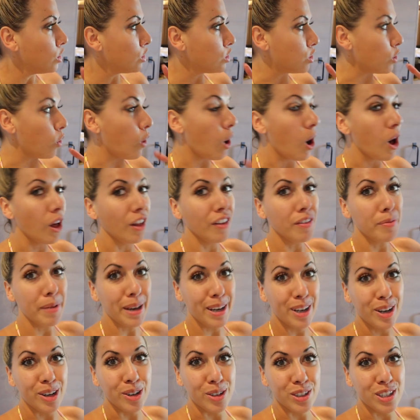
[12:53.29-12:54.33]
So all of
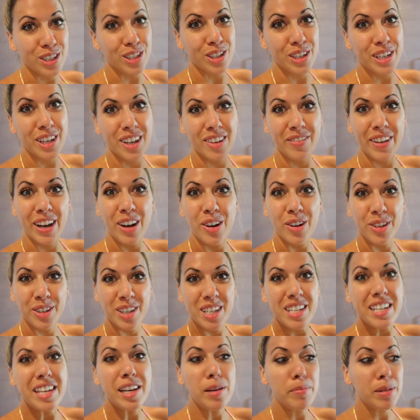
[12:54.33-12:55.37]
my coaches are here. My
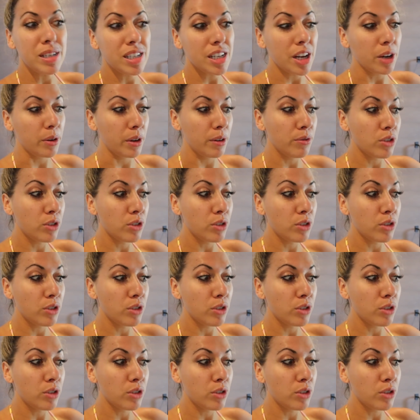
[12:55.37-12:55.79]
whole team is here.